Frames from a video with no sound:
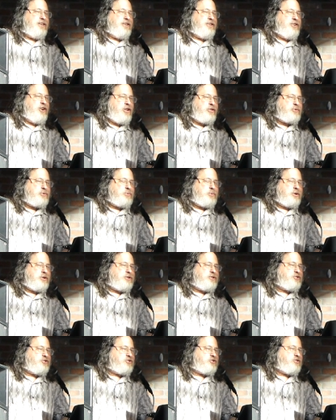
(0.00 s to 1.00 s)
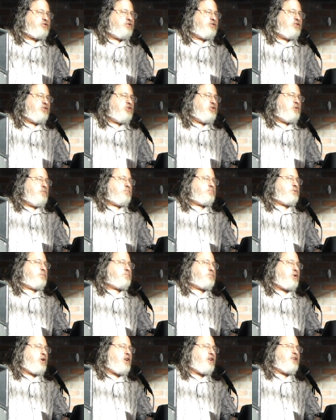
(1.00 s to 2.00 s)
In other words,
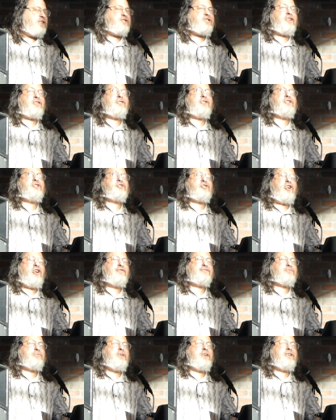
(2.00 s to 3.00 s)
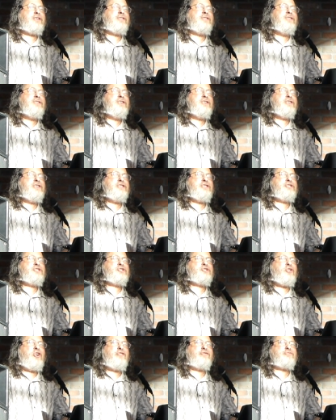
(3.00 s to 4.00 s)
proprietary software
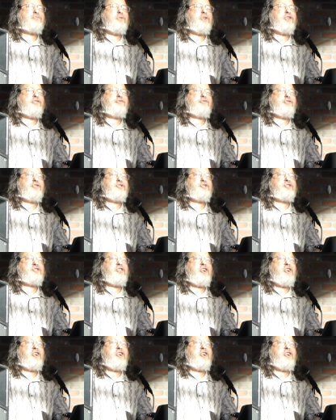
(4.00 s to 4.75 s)
is software for